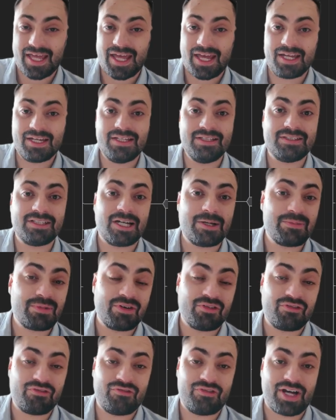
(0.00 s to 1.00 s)
anytime
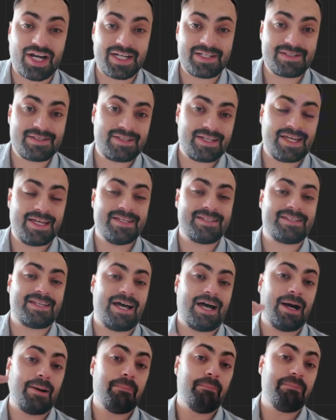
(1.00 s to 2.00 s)
the fast is
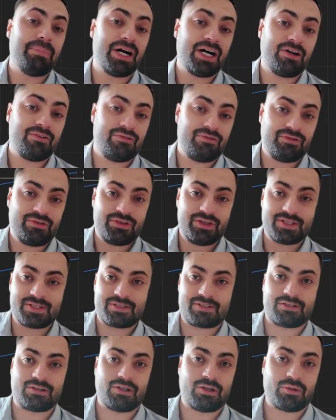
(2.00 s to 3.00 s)
above the
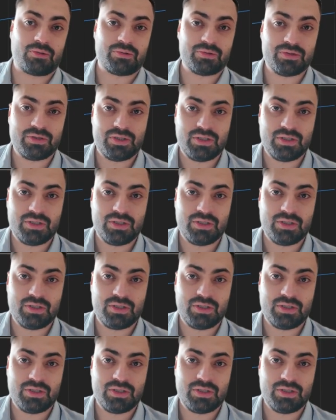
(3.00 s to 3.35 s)
slow.